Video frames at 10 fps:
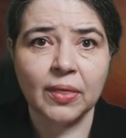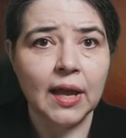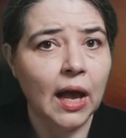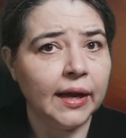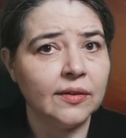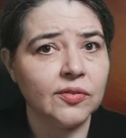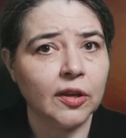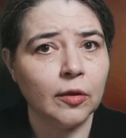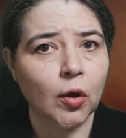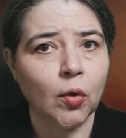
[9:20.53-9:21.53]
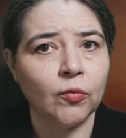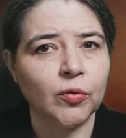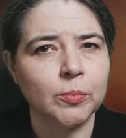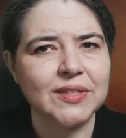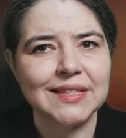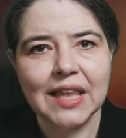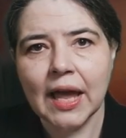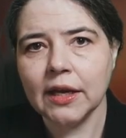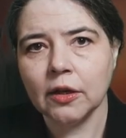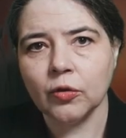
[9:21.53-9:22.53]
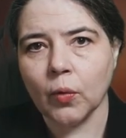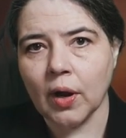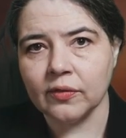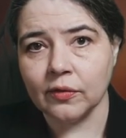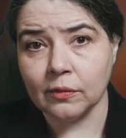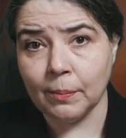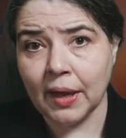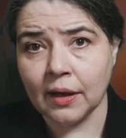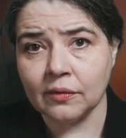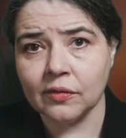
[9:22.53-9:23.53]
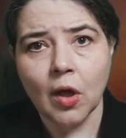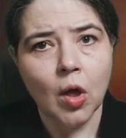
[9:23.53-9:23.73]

the ice can go from sliding across its base